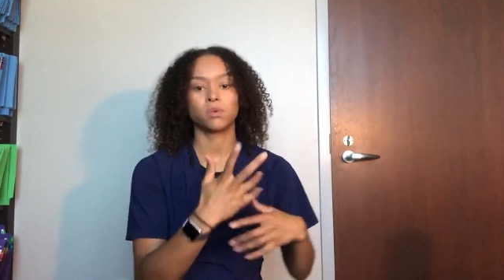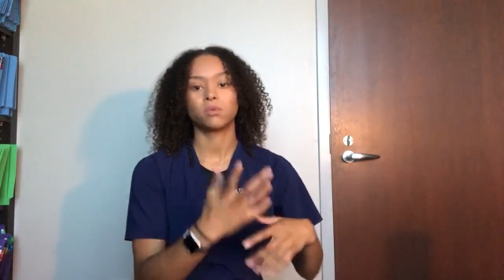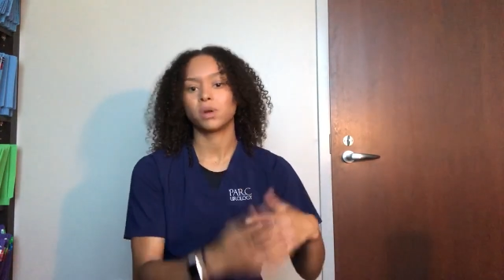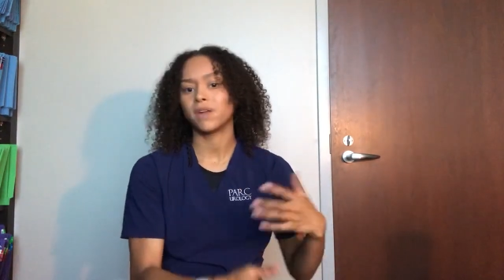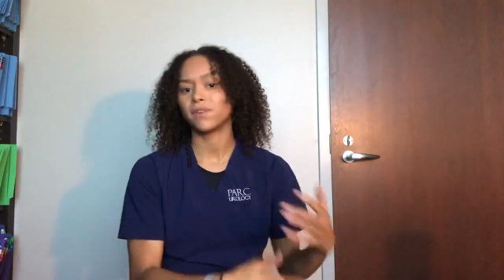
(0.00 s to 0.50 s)

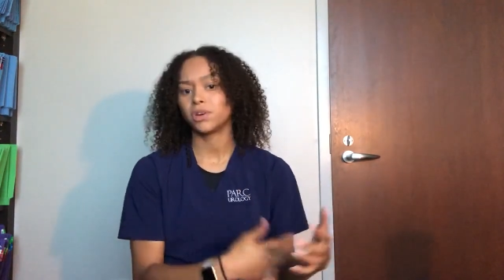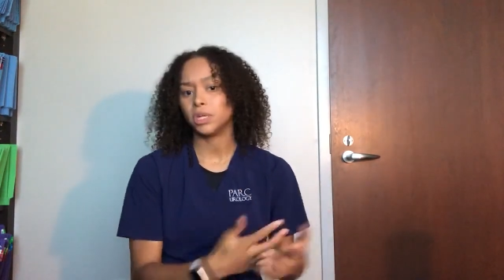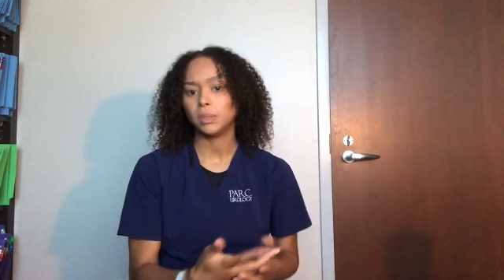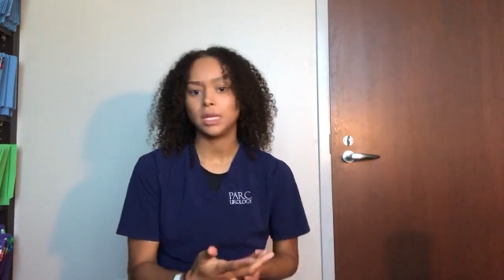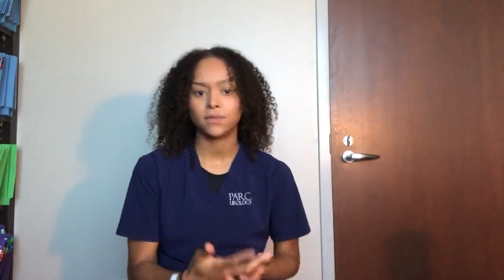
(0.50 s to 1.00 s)
whatever you
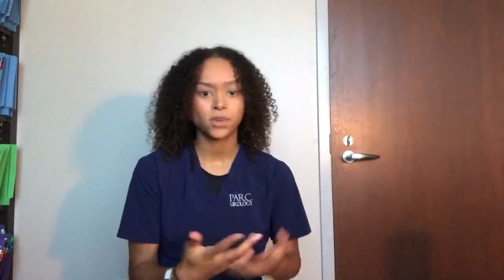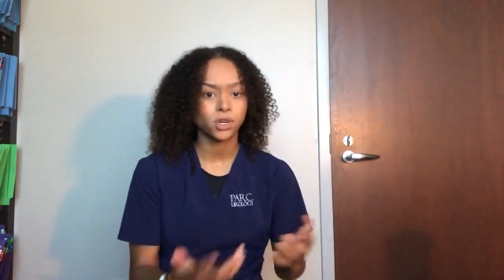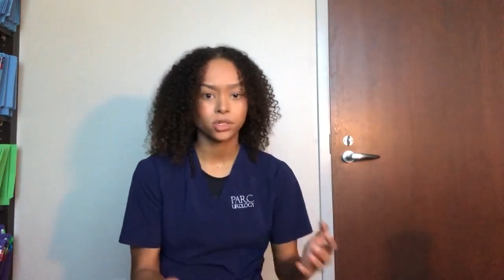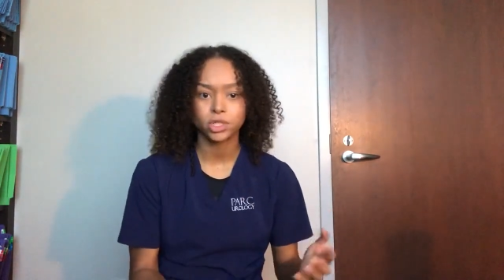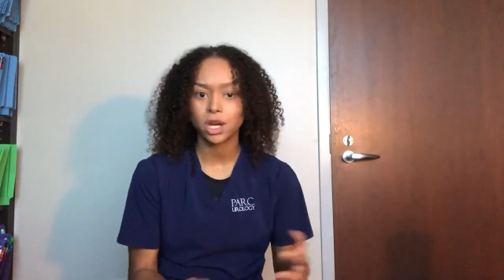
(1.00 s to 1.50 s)
need for
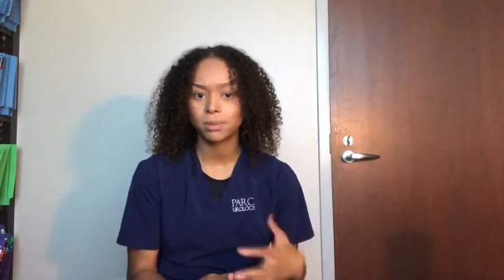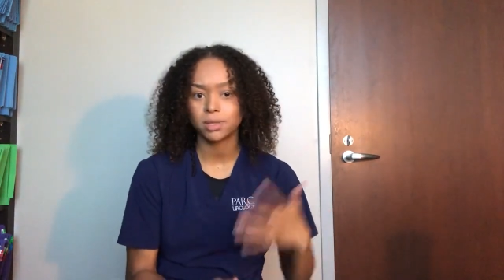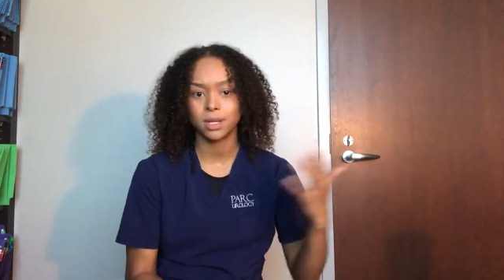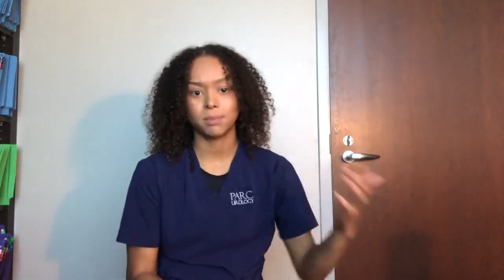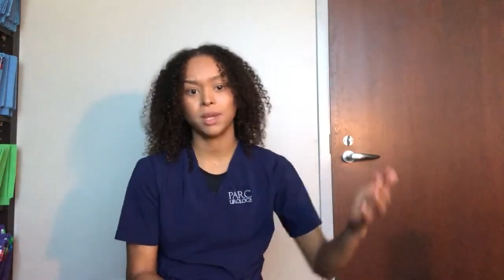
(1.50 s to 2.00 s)
your job to
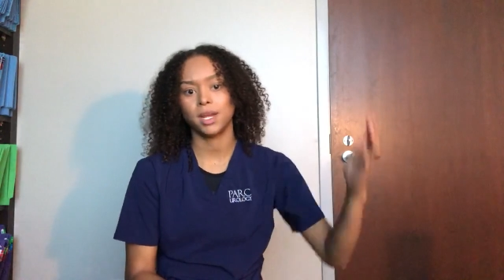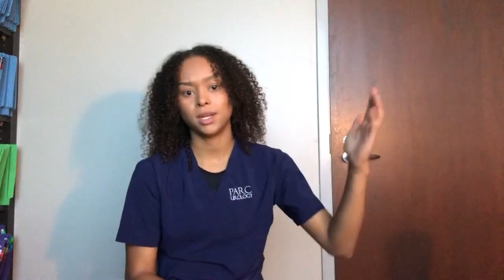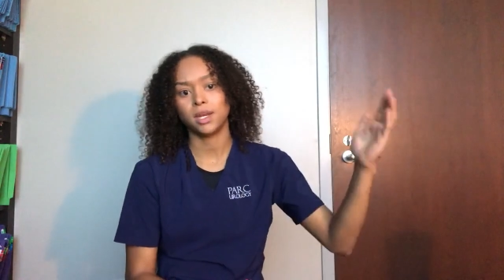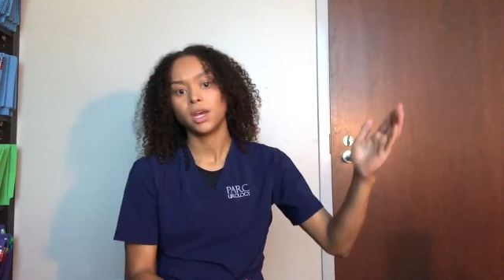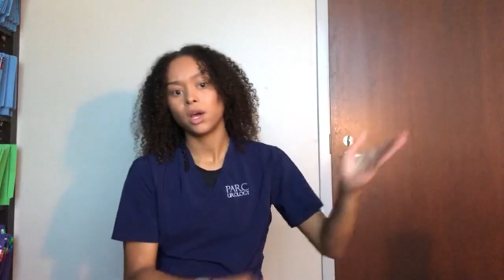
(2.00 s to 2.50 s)
get
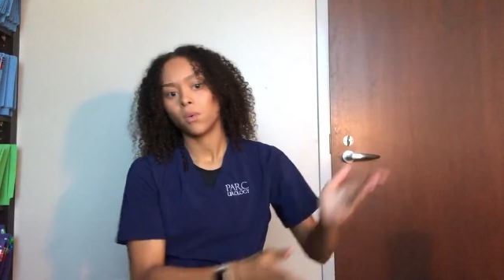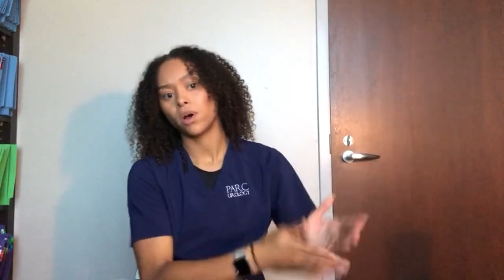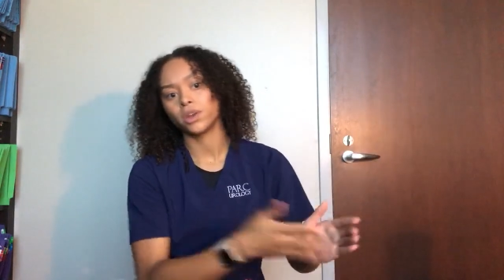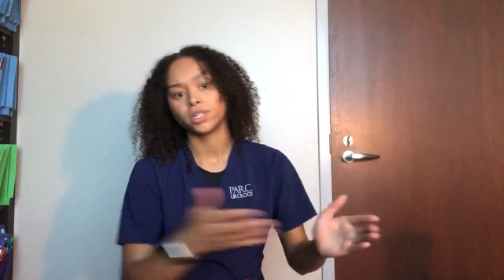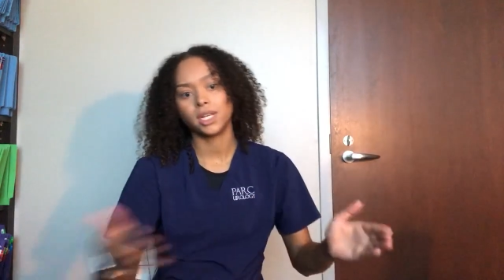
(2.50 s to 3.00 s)
paid while
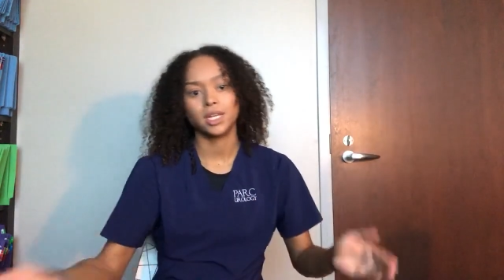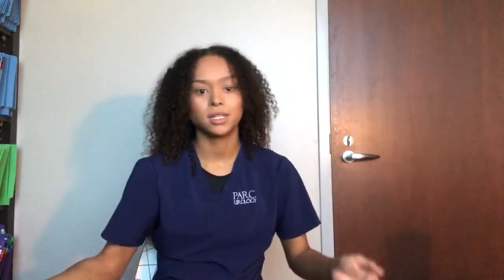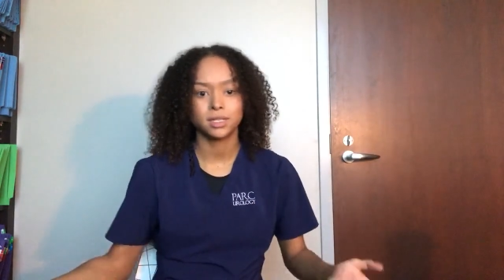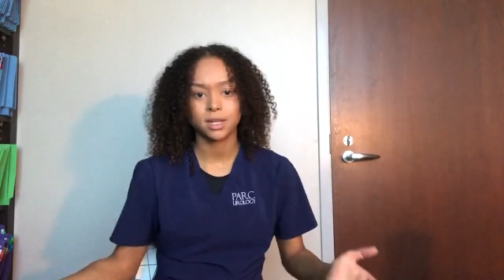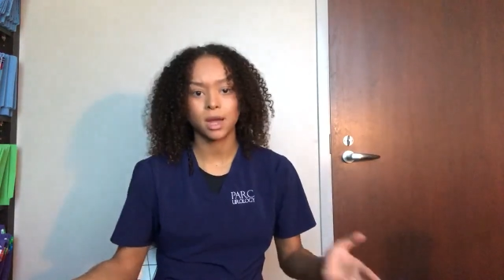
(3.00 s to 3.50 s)
you're taking
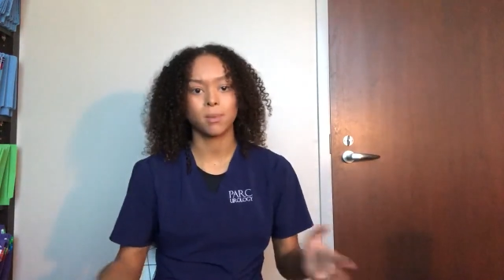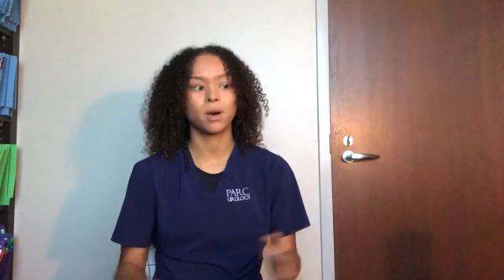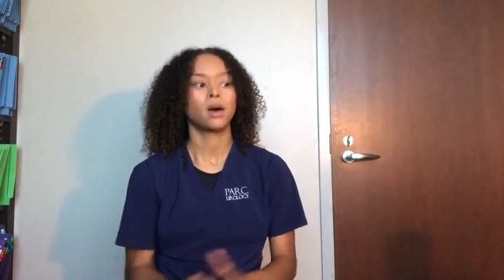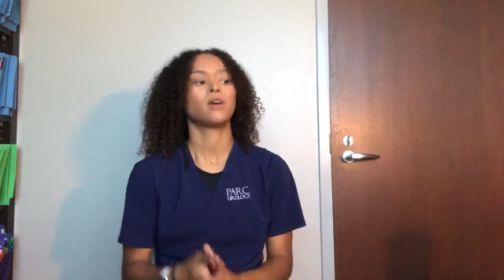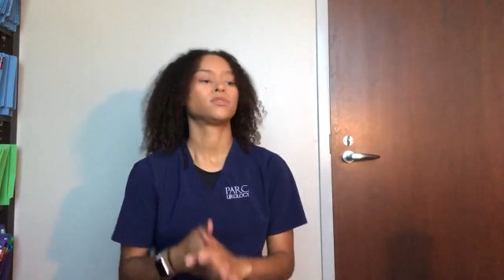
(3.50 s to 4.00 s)
this time
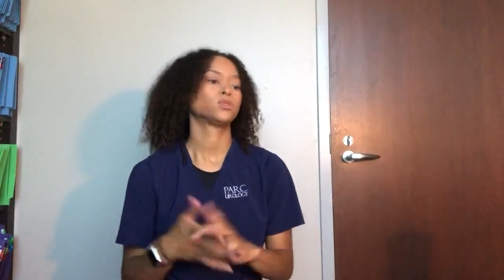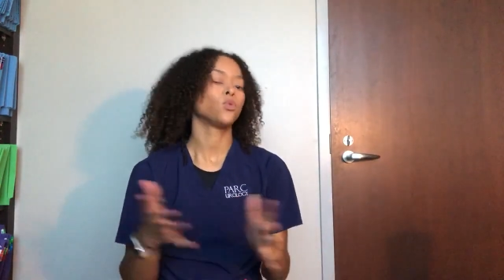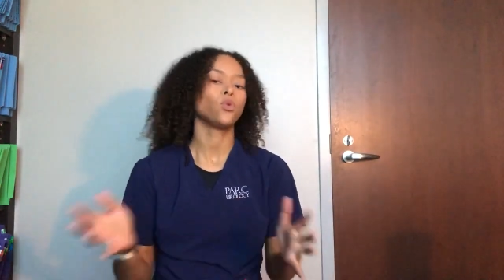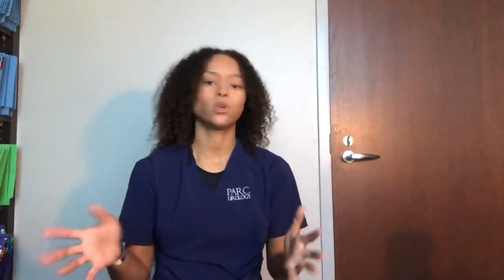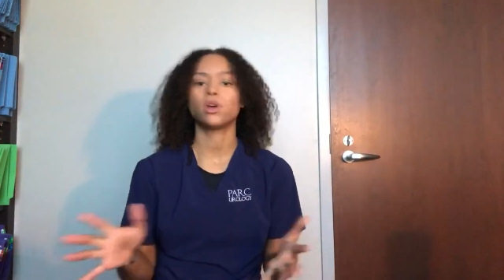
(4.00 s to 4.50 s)
off,
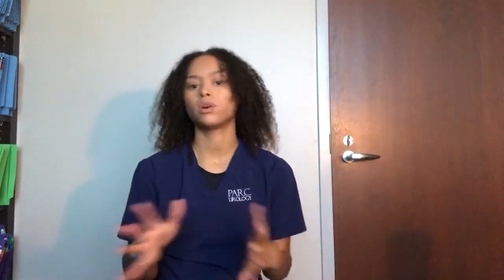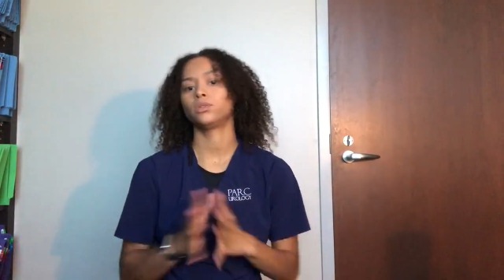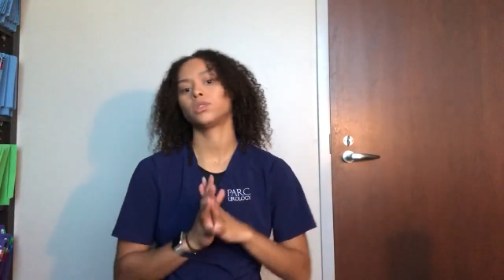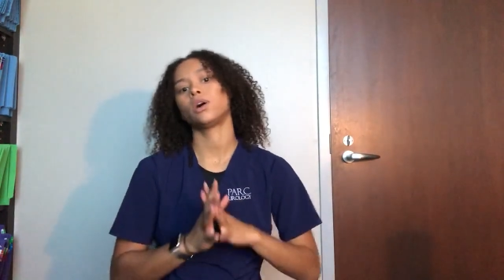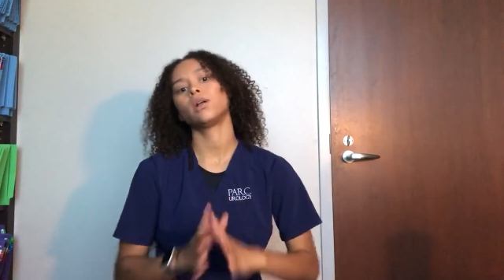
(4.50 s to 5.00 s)
school
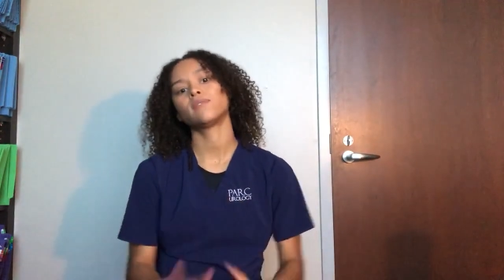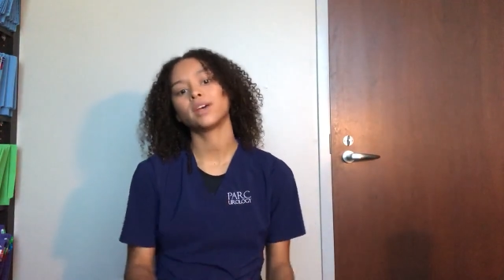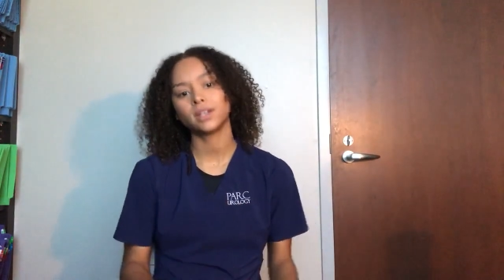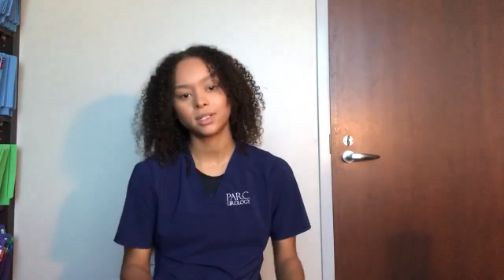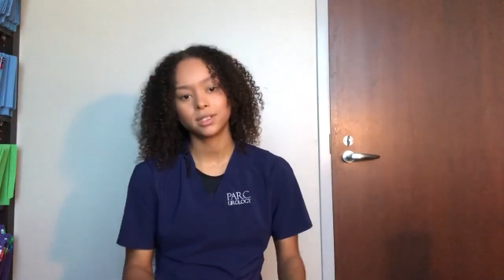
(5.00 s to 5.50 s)
notes, all of
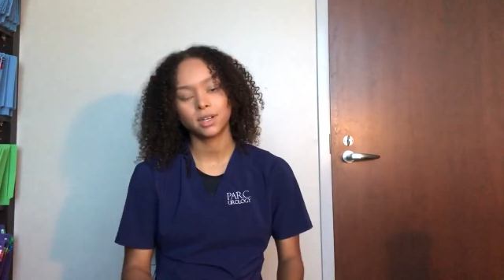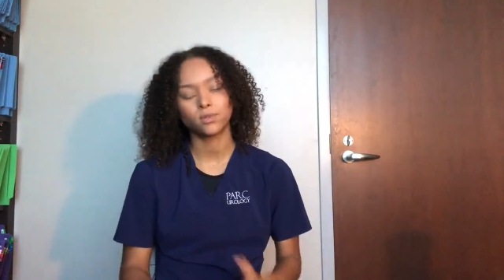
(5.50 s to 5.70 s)
that good stuff.